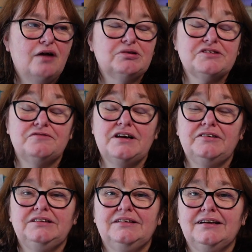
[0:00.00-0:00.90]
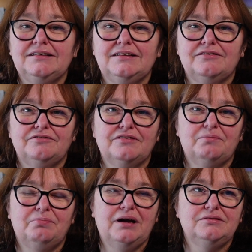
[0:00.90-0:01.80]
was very negative
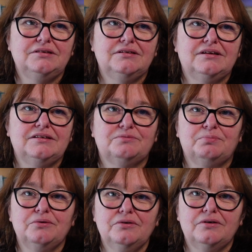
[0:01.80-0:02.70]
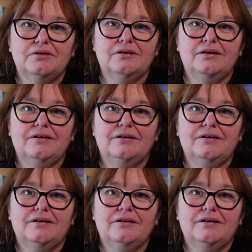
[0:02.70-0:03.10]
about his book.